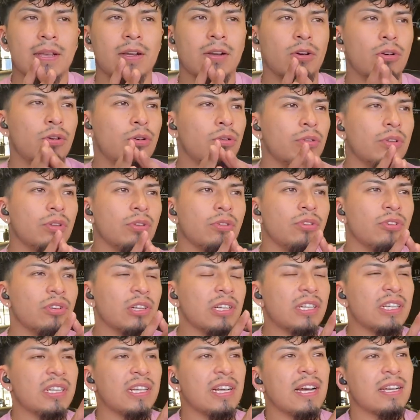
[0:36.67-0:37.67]
Oh,
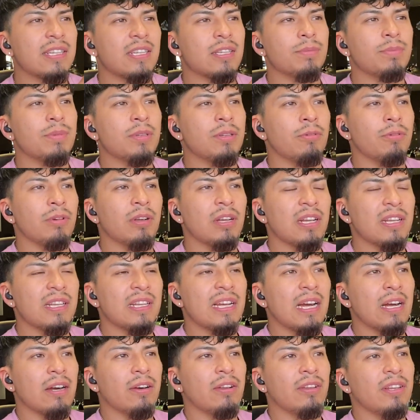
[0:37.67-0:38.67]
nutrition has to be really
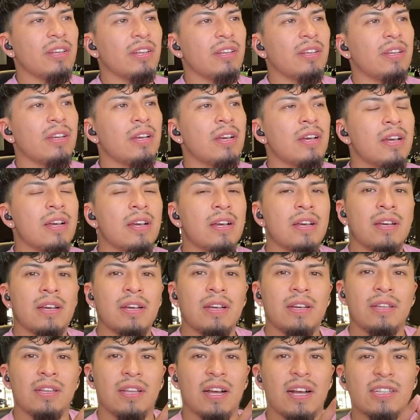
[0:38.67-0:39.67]
dialed in.
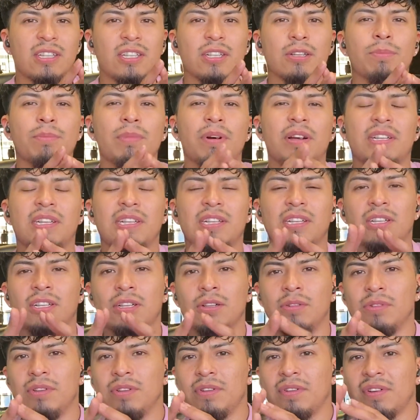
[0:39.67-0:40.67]
Not so much in
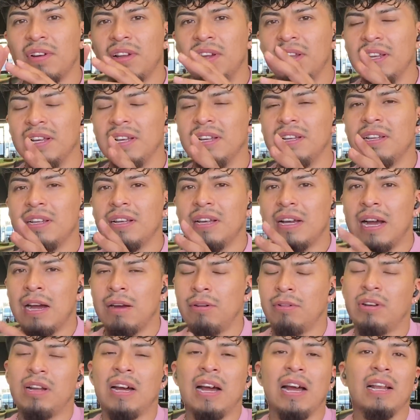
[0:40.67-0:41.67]
terms of clean. I
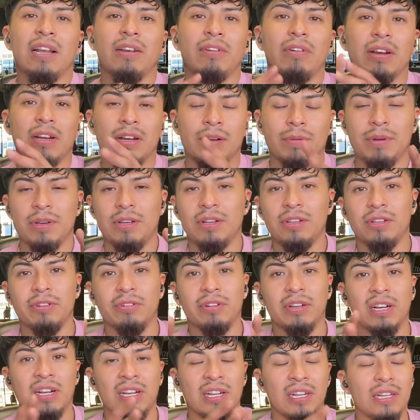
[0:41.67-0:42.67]
would highly recommend you do
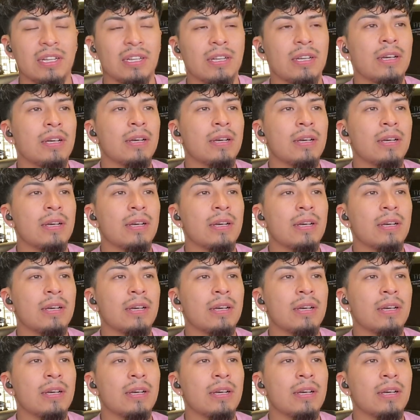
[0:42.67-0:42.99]
it clean.